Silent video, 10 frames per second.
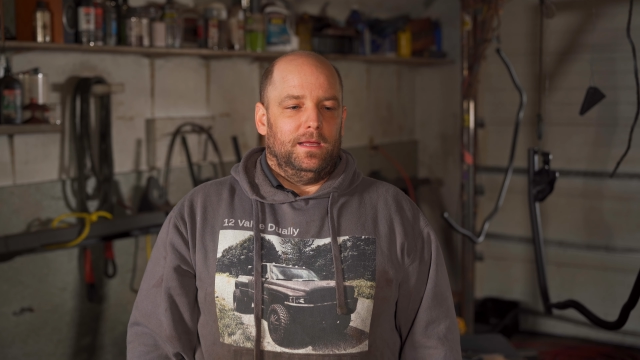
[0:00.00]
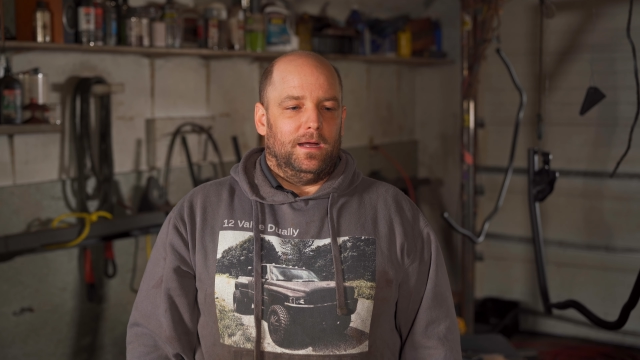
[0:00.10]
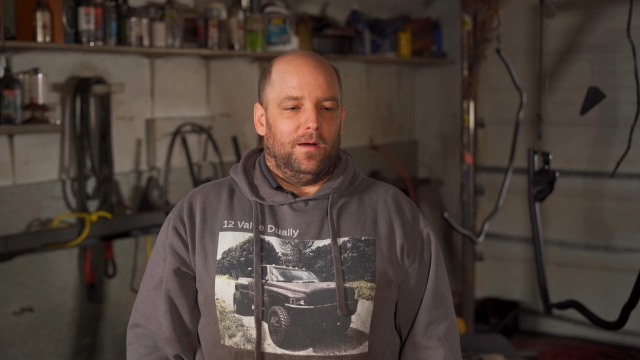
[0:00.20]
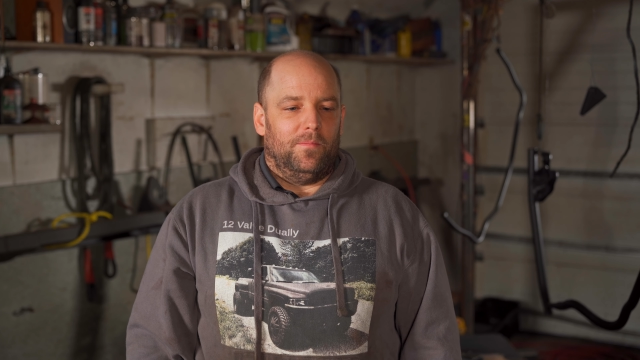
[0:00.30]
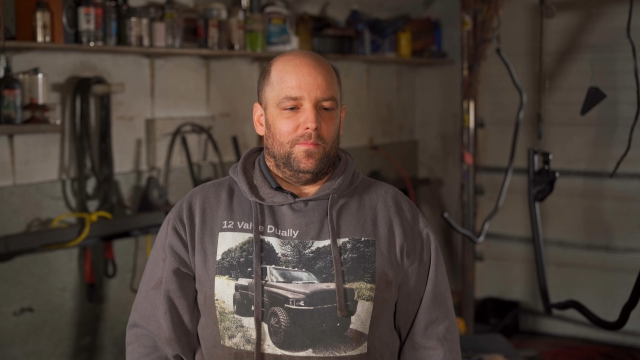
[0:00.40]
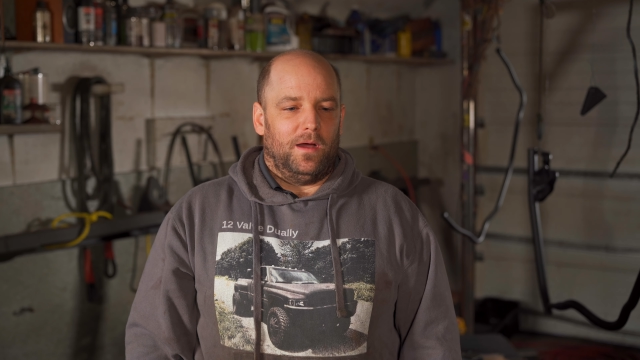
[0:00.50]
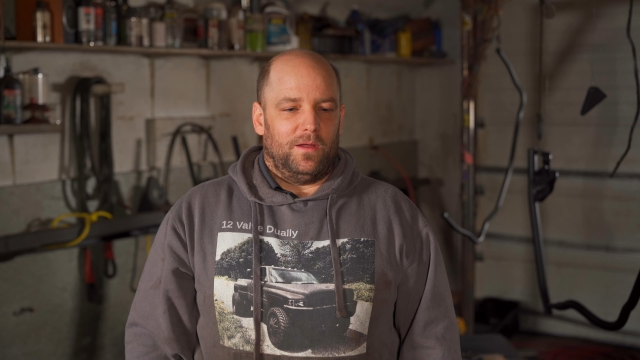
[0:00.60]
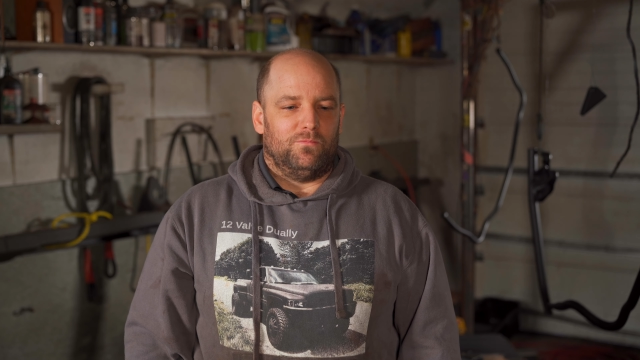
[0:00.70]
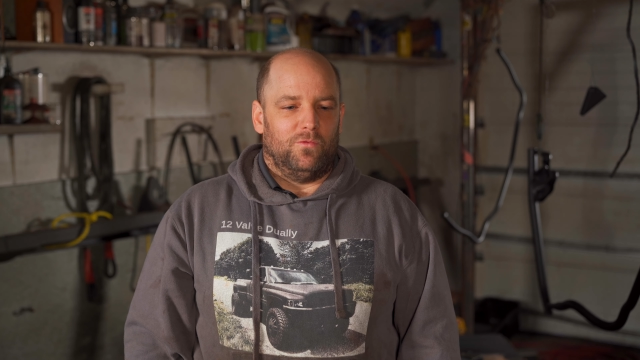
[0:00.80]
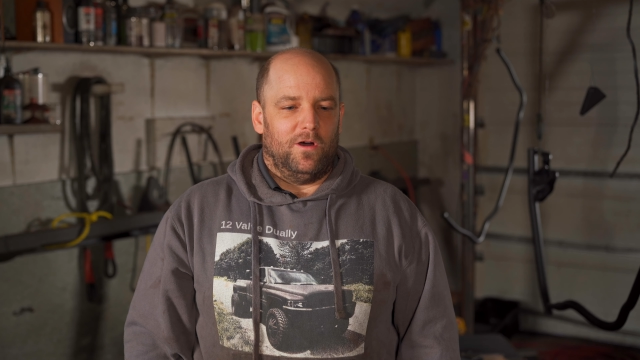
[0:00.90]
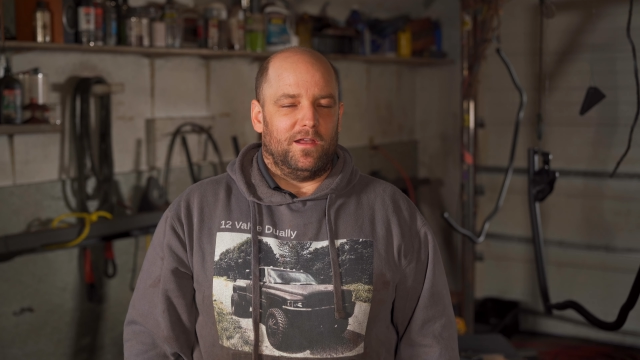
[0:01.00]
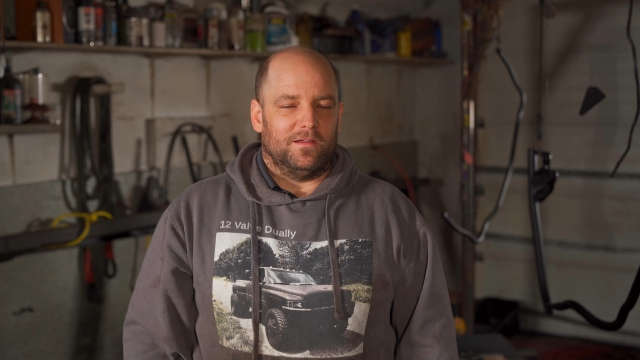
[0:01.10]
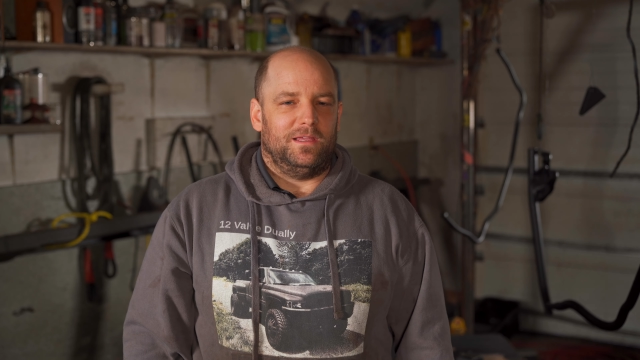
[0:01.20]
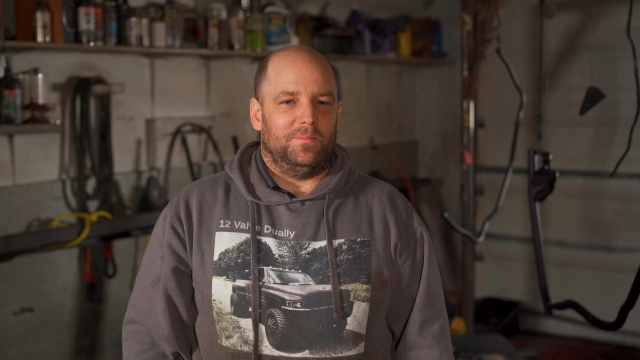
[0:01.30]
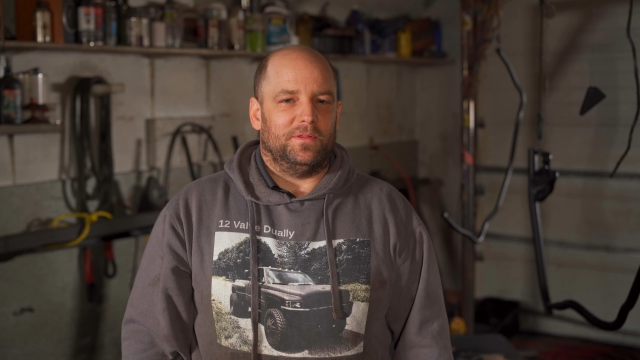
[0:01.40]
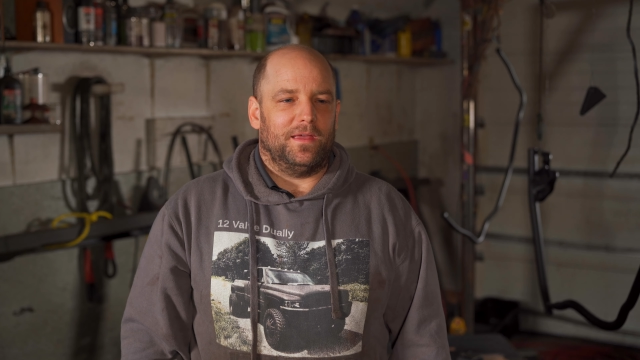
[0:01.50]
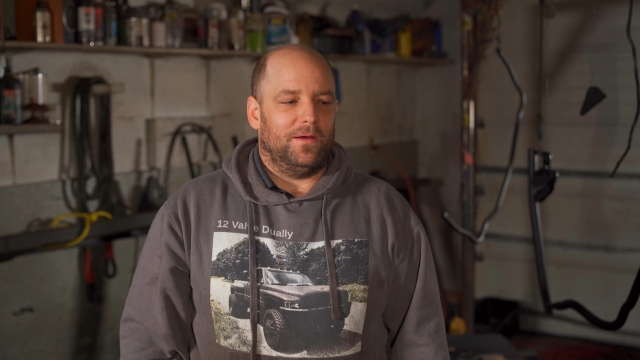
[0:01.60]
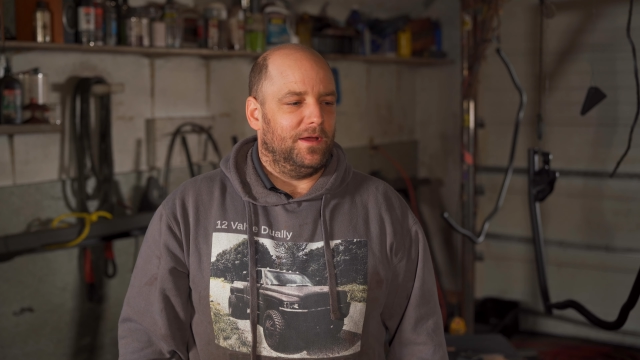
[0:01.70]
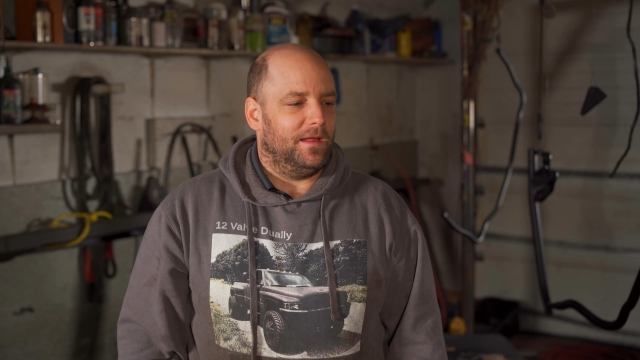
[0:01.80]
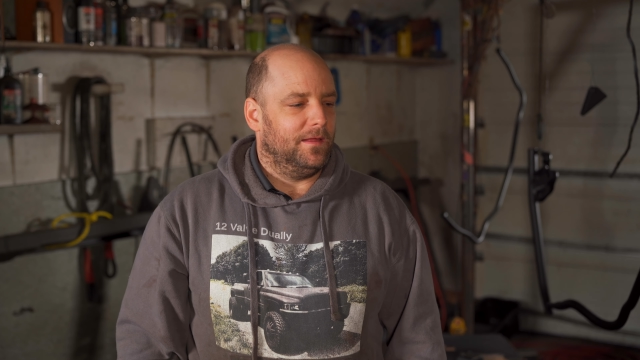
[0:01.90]
I want to keep it
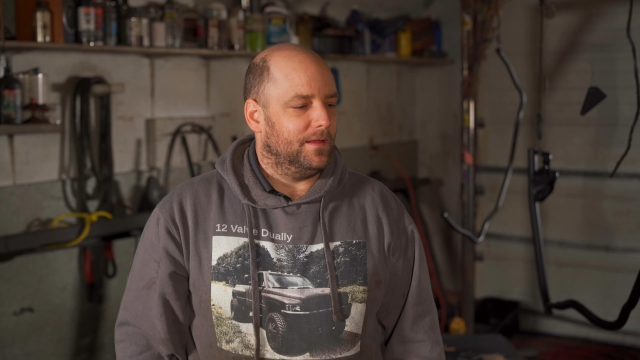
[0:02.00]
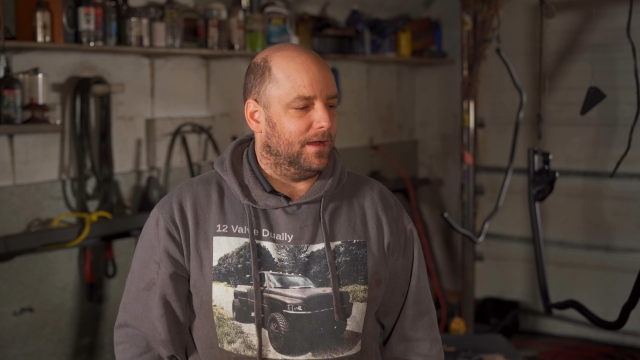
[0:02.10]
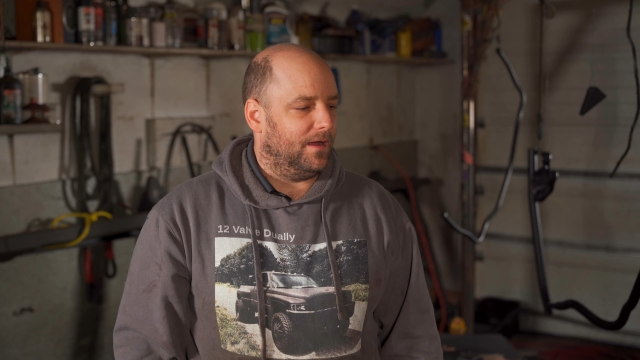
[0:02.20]
that way.